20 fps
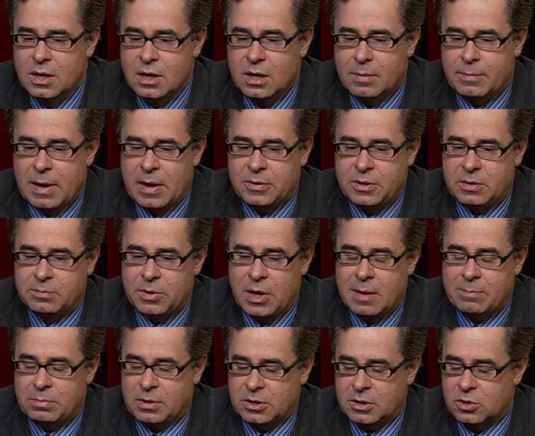about him
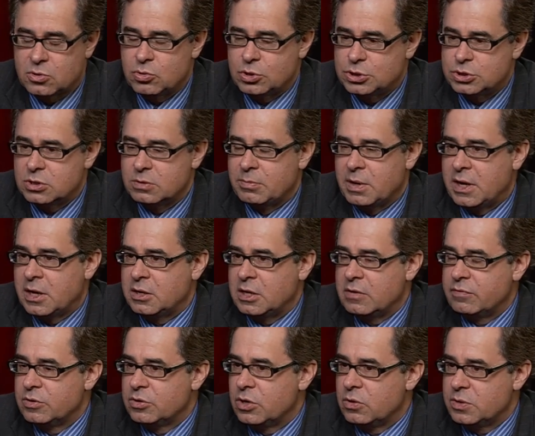not being a Christian man,
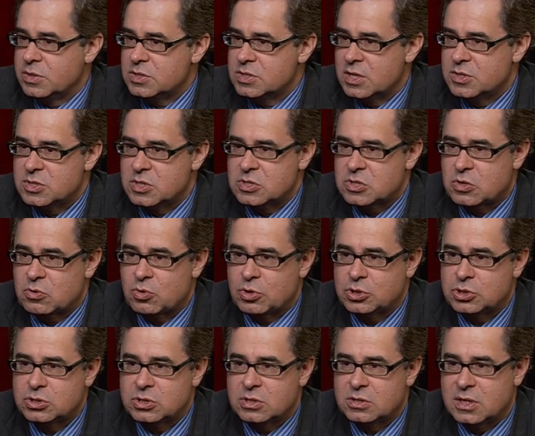even though he says he's a
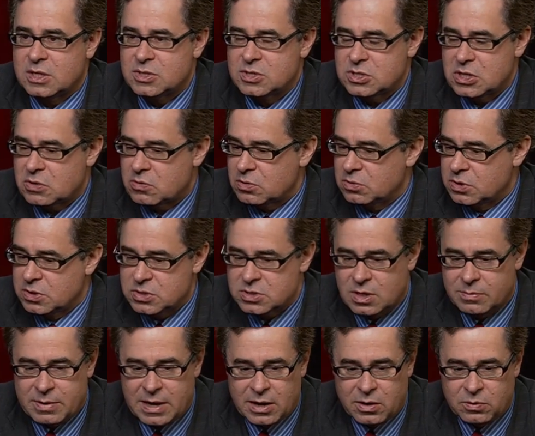Christian, that secretly
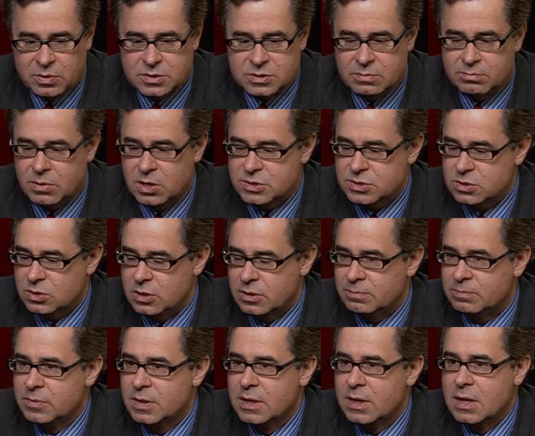somehow he's a
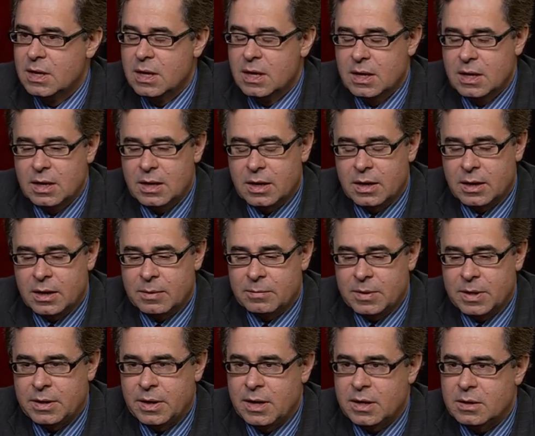Muslim. Um,
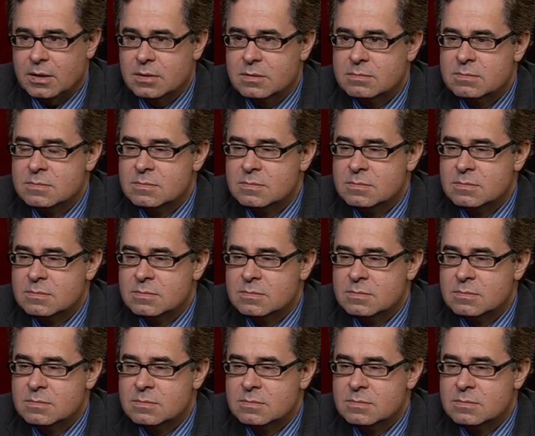sadly,